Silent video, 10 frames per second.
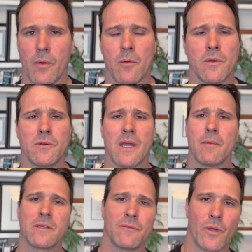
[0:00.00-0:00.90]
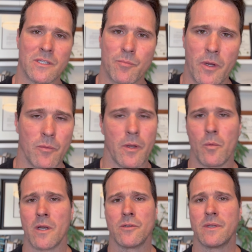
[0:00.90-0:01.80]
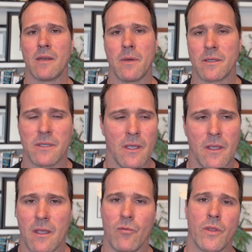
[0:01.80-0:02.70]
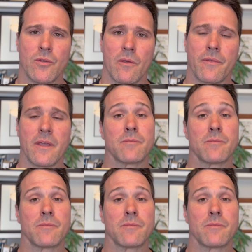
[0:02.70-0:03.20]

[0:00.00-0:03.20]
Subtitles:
We don't want to do dead bugs if we can sprint. We don't want to do dead bugs if we can do other things.